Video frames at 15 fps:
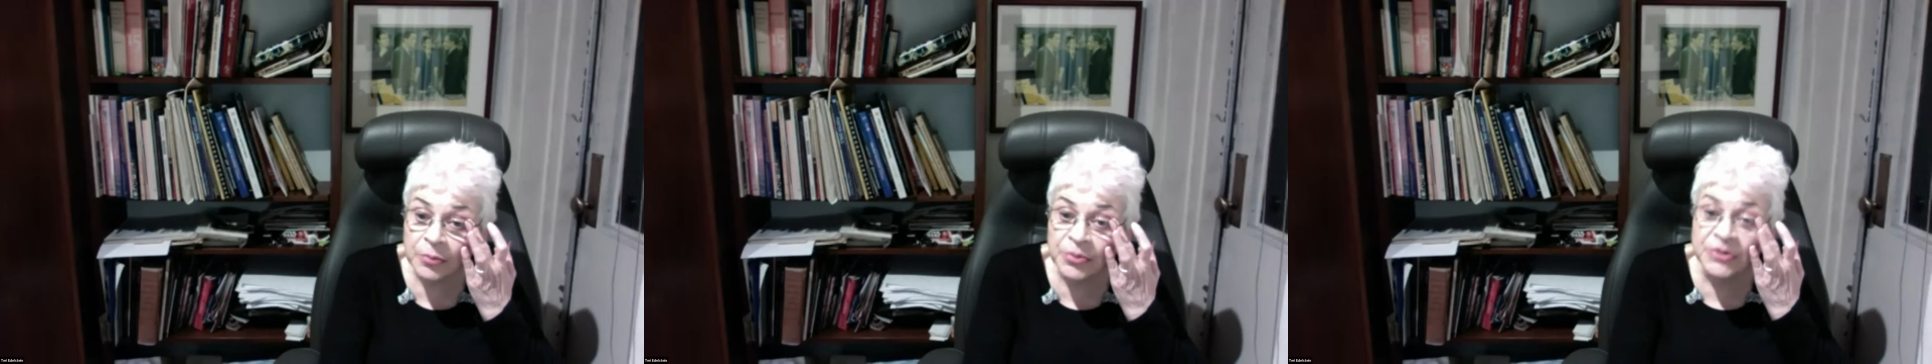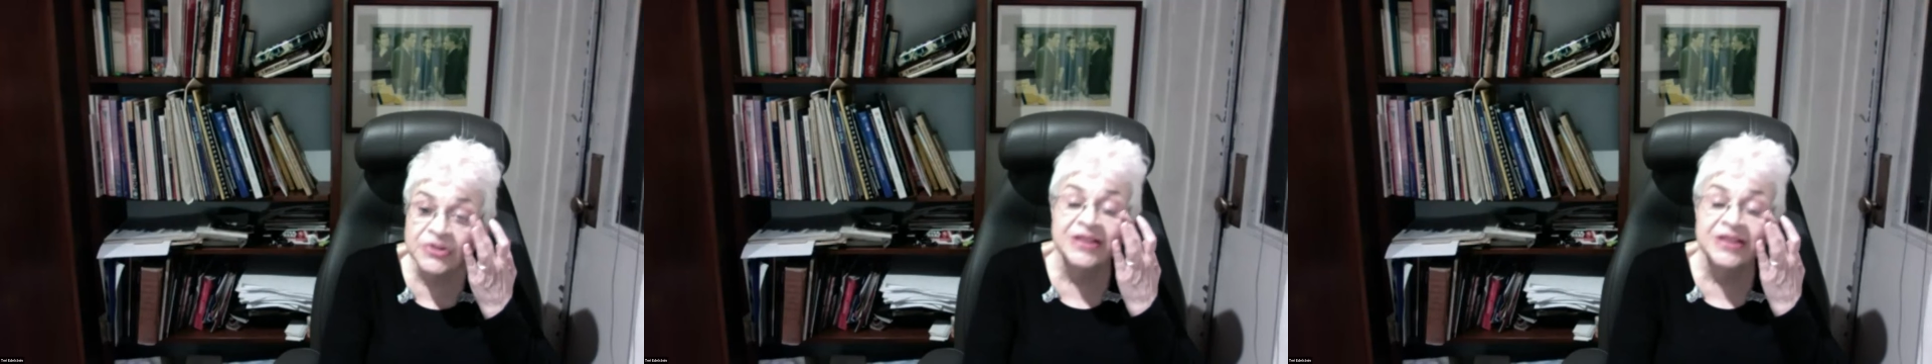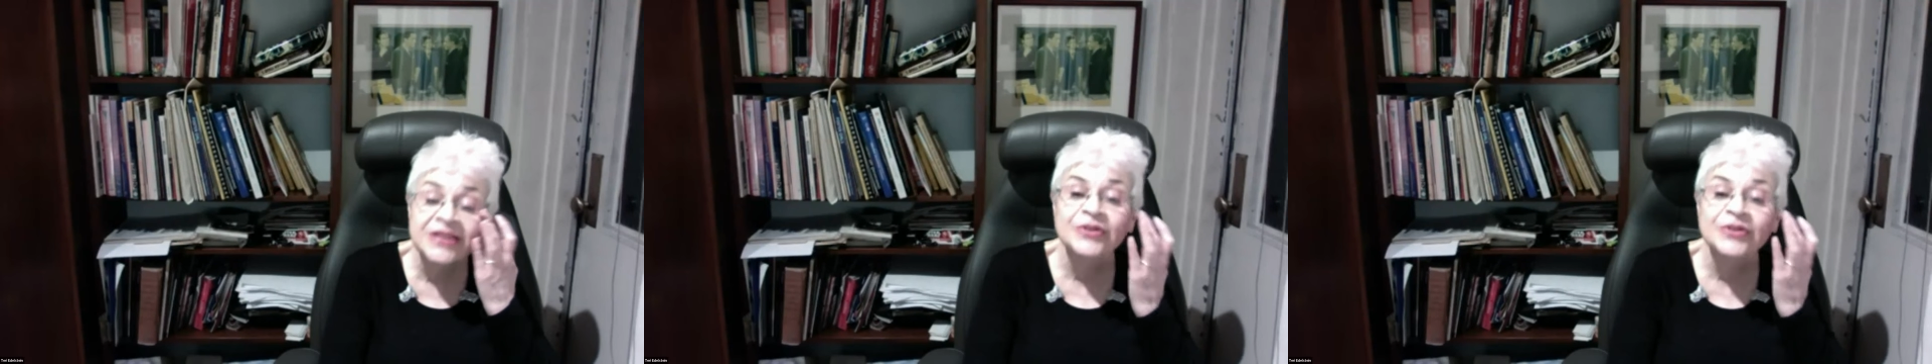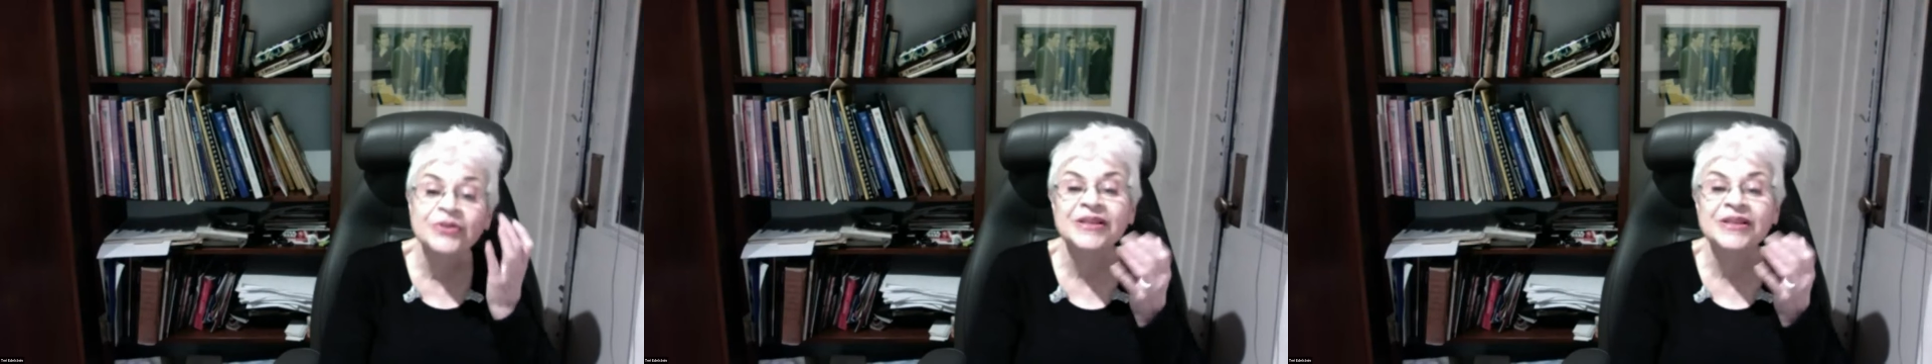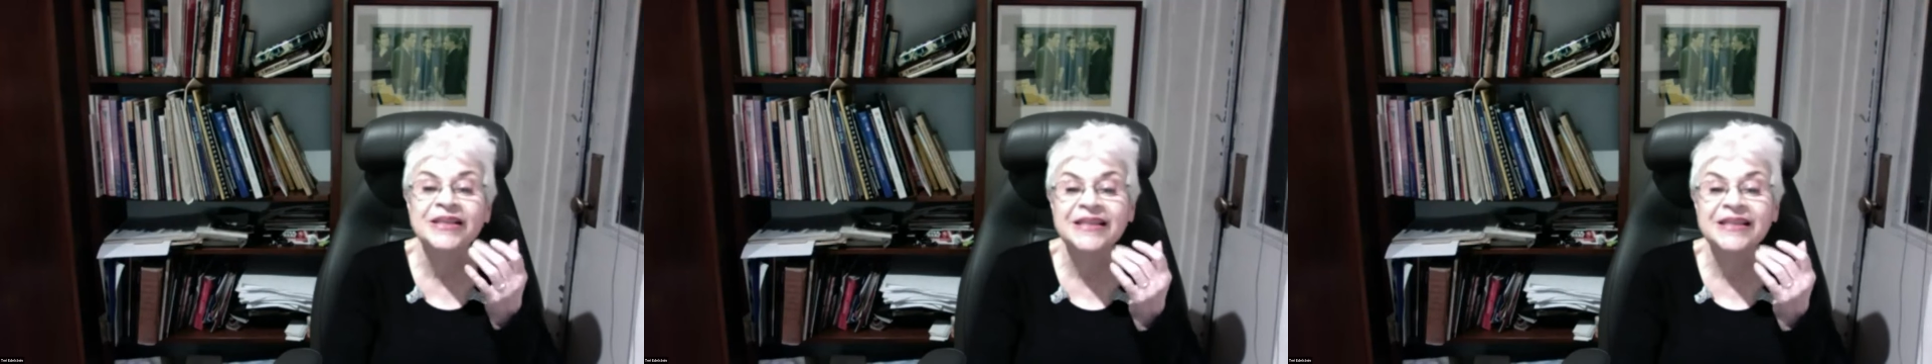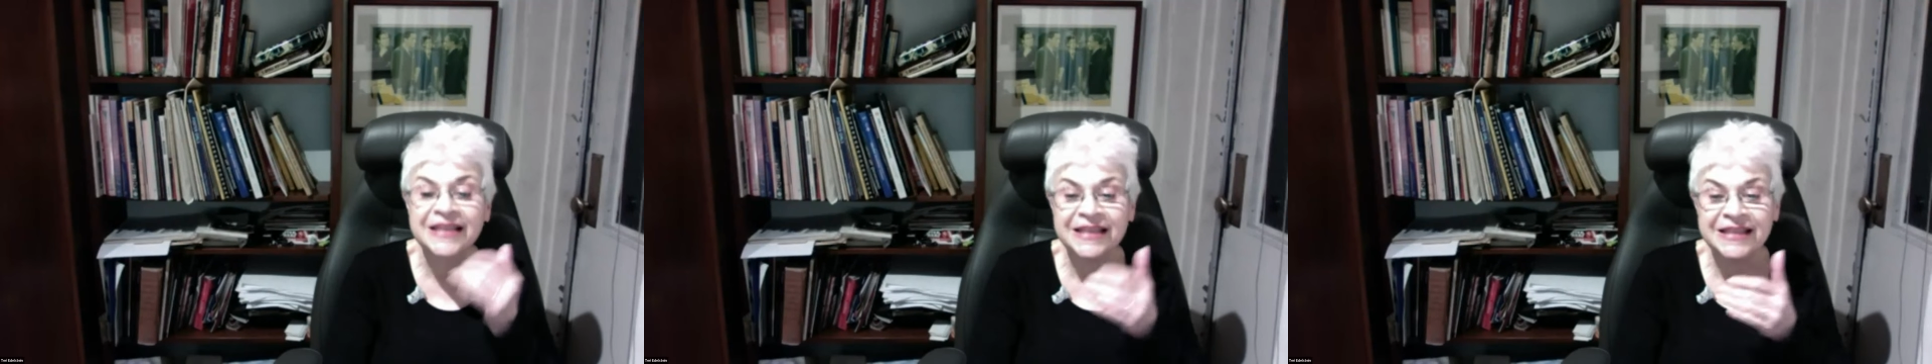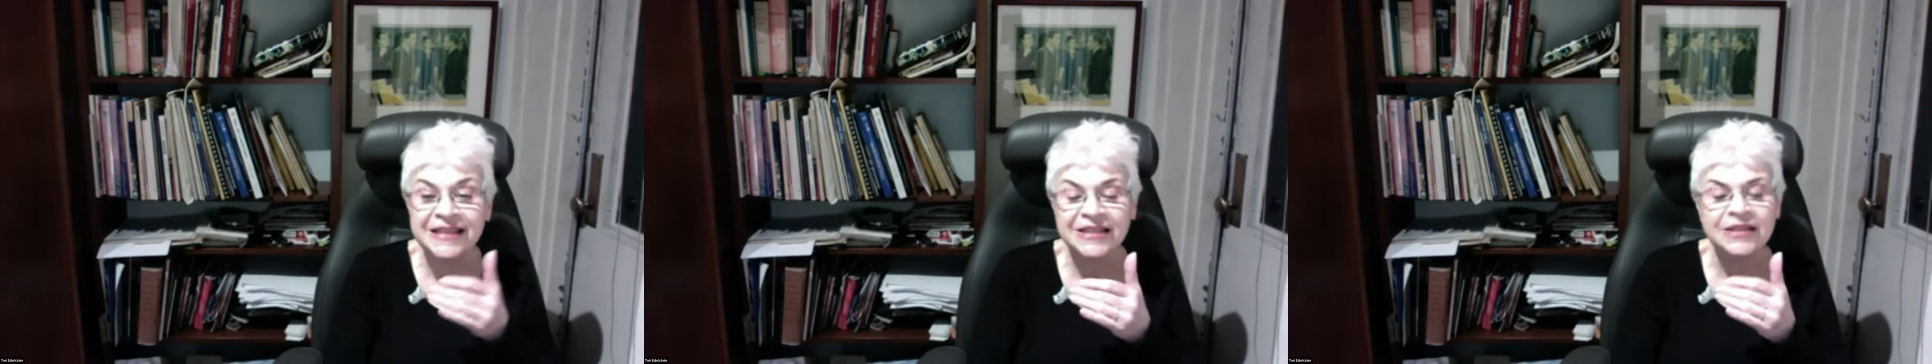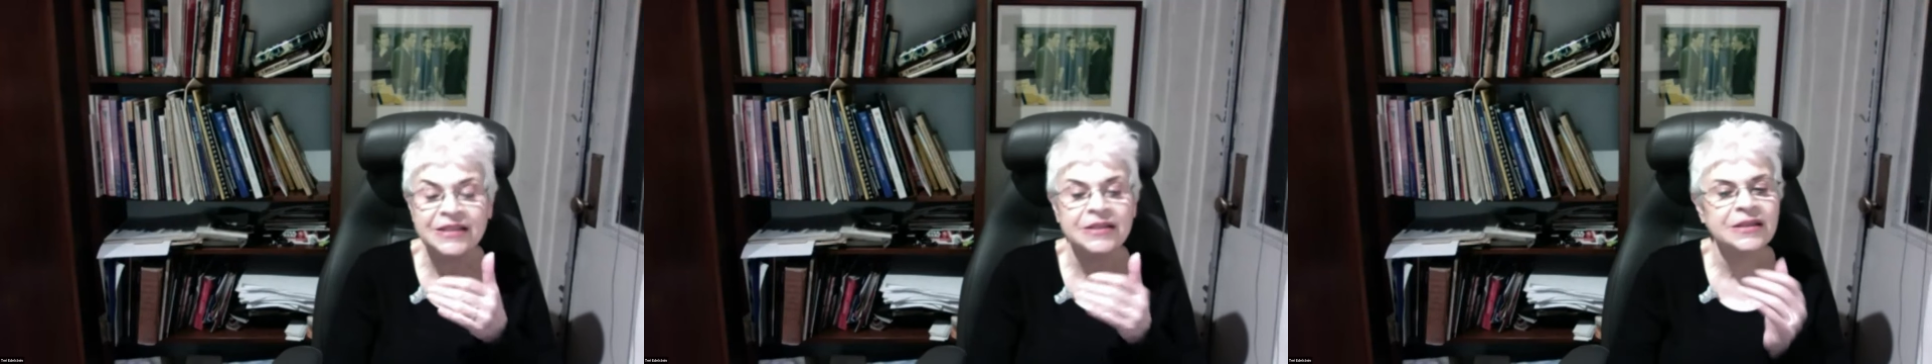particularly in
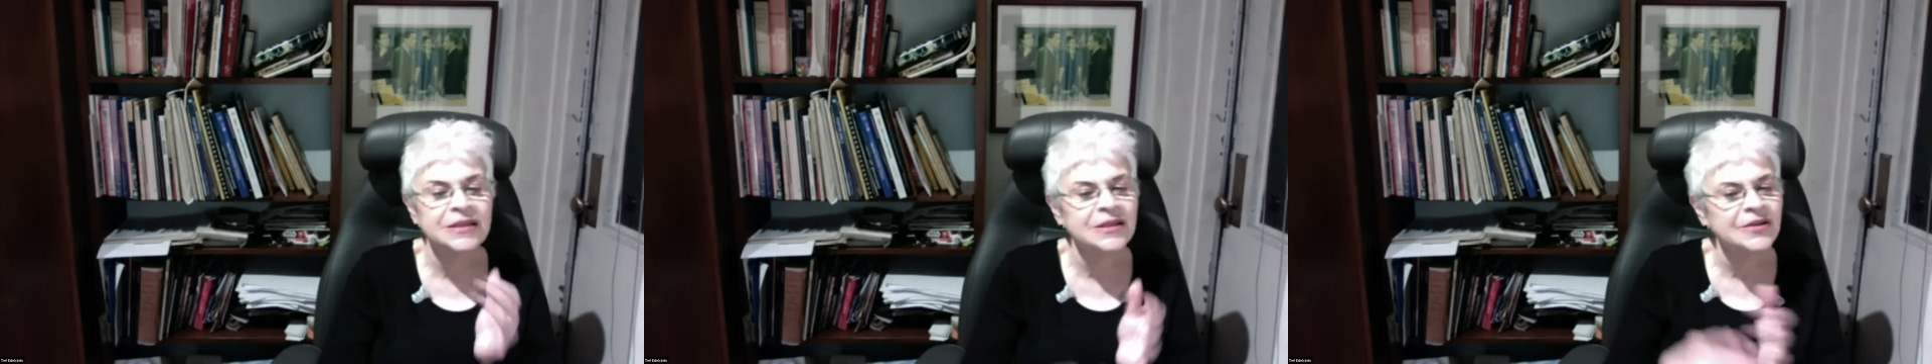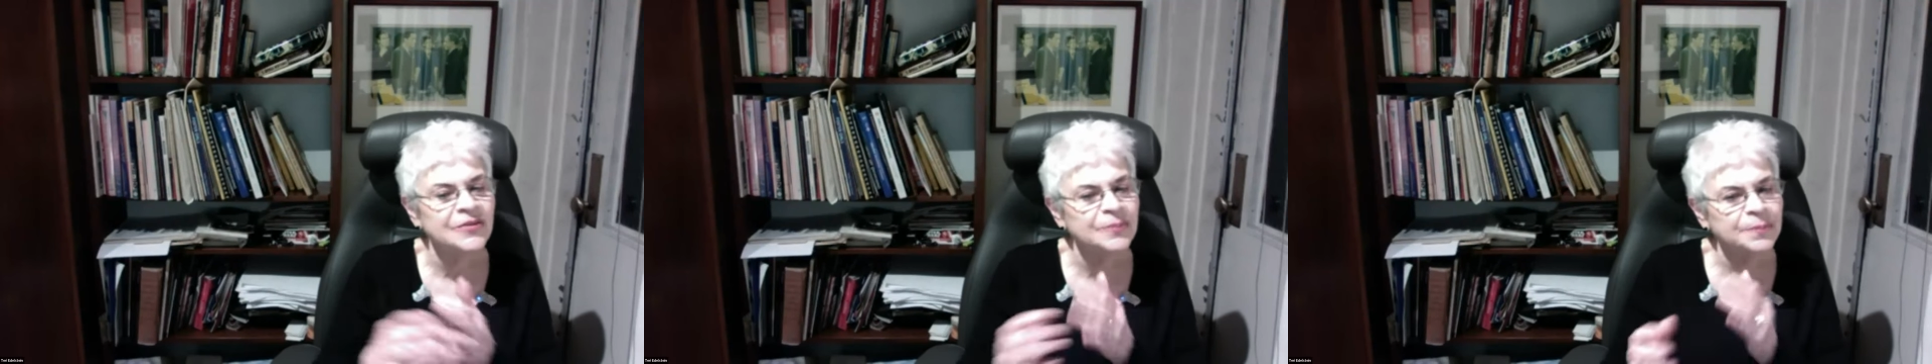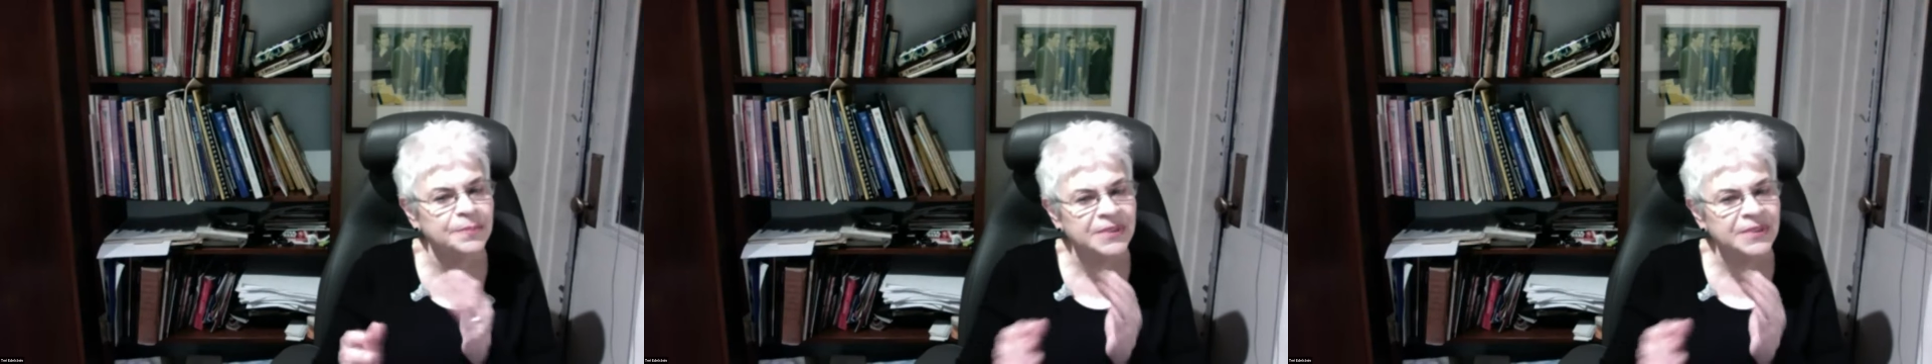England and there are